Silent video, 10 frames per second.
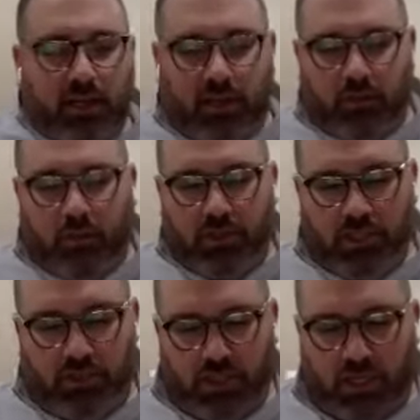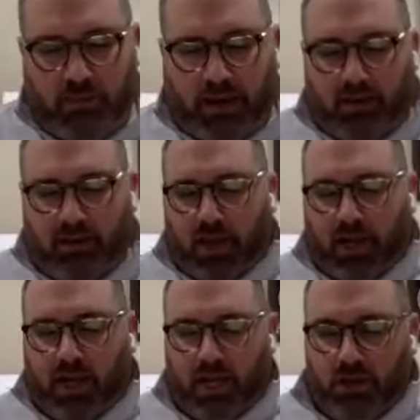I think what was interesting about that,
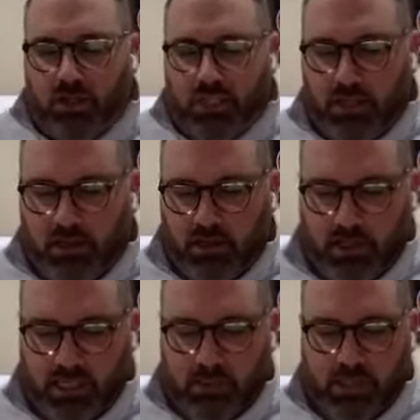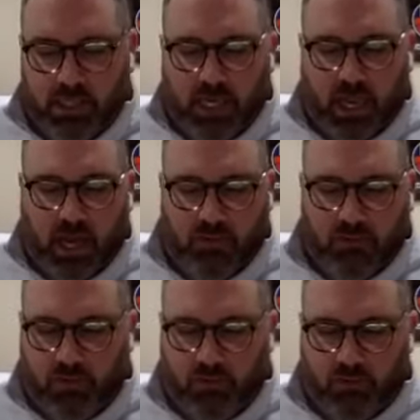I kind of used the example that they had
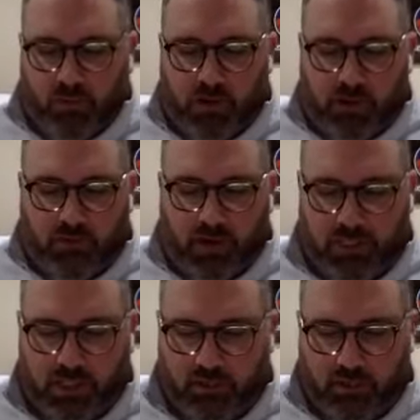of Royal and Rossi.